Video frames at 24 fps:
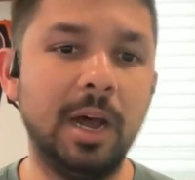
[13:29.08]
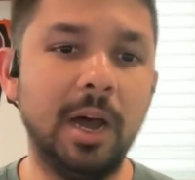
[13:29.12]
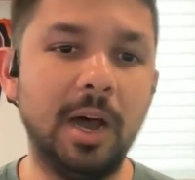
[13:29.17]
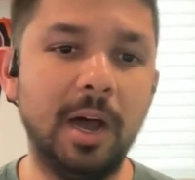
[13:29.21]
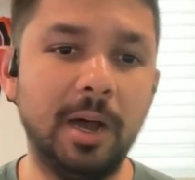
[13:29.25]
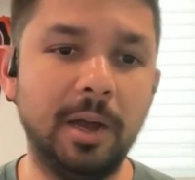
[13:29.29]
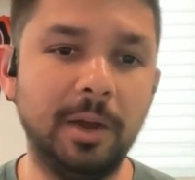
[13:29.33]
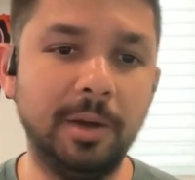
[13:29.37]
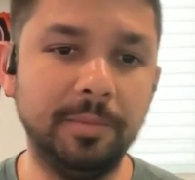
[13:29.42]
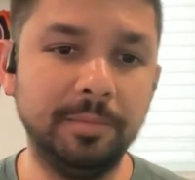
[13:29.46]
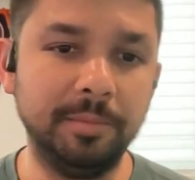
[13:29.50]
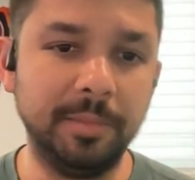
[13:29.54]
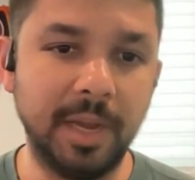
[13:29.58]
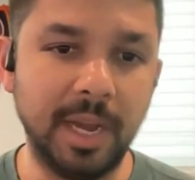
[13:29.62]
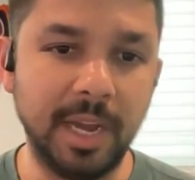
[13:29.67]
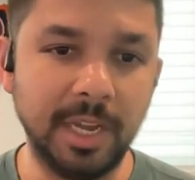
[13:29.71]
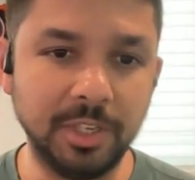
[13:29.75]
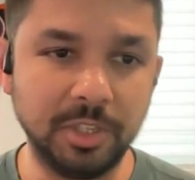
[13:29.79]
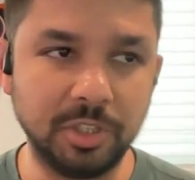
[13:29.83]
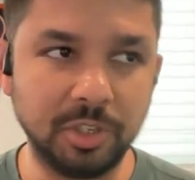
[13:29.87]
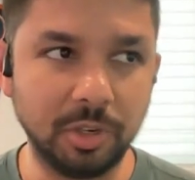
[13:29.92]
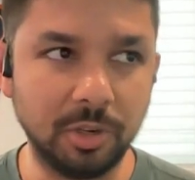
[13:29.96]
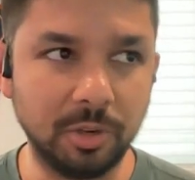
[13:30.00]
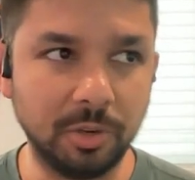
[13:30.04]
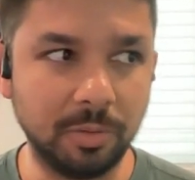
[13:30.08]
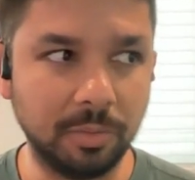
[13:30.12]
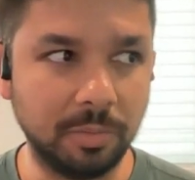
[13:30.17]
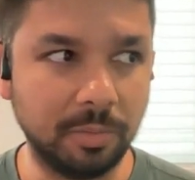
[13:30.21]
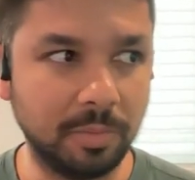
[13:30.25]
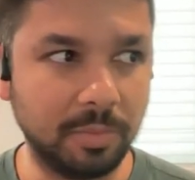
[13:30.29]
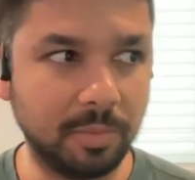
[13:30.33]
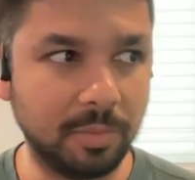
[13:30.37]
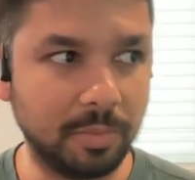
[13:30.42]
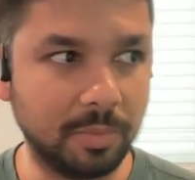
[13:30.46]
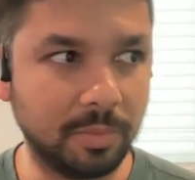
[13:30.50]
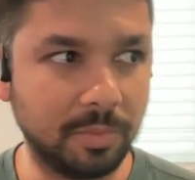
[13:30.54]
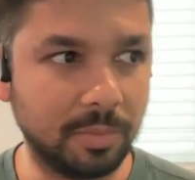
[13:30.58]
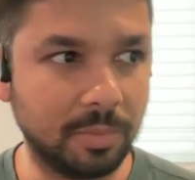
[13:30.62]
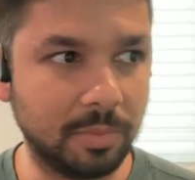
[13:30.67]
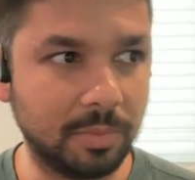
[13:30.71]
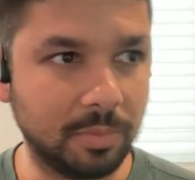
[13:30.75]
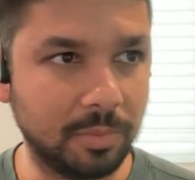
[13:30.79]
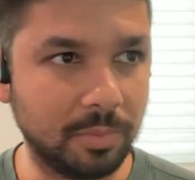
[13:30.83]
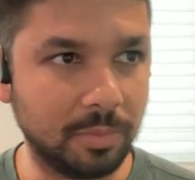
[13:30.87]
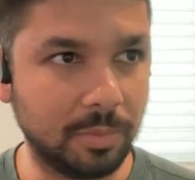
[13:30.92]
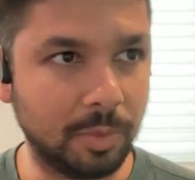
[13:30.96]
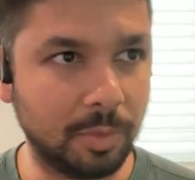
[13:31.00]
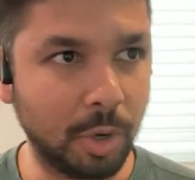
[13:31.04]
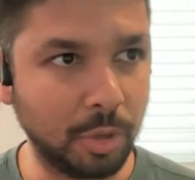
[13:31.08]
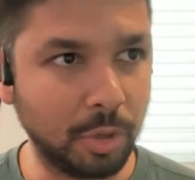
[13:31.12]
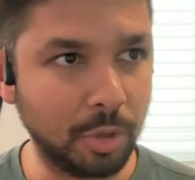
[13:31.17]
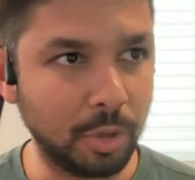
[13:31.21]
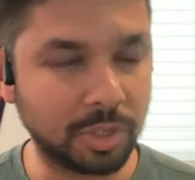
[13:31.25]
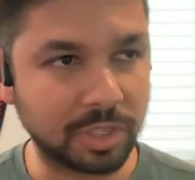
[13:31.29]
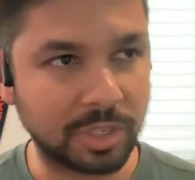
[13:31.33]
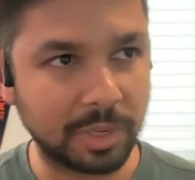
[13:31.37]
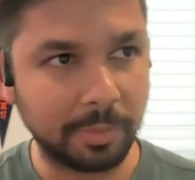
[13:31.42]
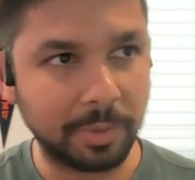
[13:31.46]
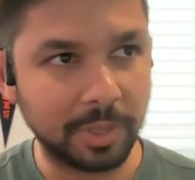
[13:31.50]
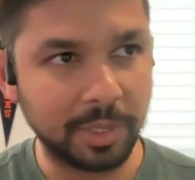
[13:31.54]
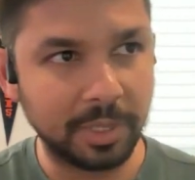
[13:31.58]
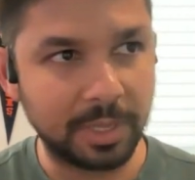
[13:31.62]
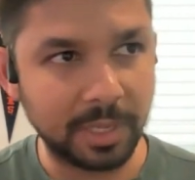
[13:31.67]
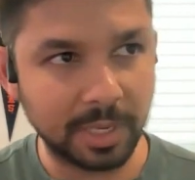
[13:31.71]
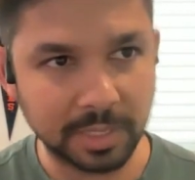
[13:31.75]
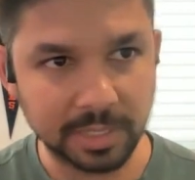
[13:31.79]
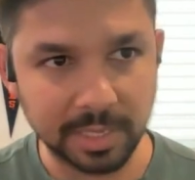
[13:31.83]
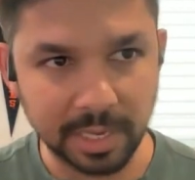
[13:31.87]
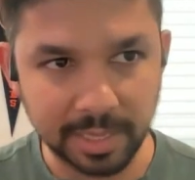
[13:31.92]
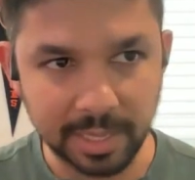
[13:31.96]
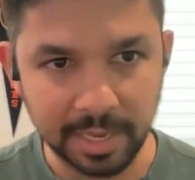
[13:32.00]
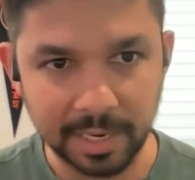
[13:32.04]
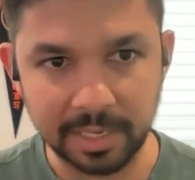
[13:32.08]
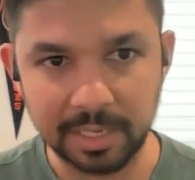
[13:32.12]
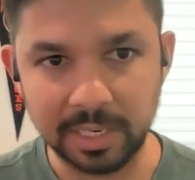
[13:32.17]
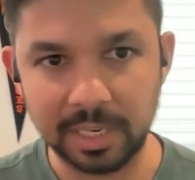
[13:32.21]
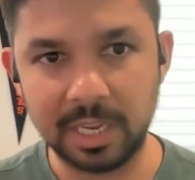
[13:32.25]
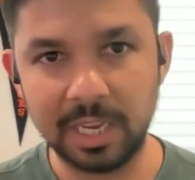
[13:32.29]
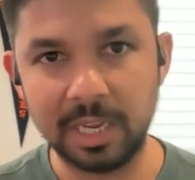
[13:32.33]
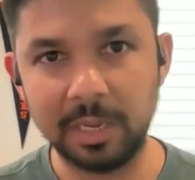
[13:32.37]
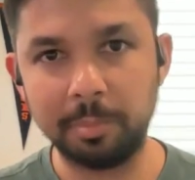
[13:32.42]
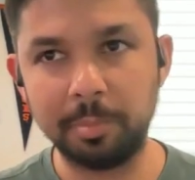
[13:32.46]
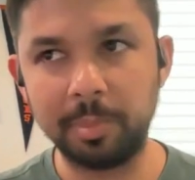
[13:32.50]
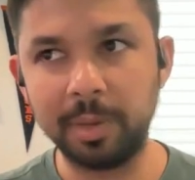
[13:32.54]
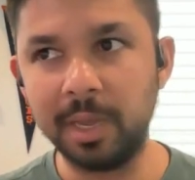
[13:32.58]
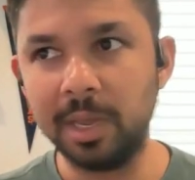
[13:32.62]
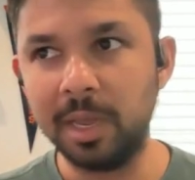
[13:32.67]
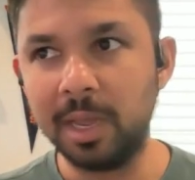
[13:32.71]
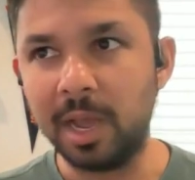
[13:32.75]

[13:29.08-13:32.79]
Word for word: Um, and so, those are some of the things I'd like to keep.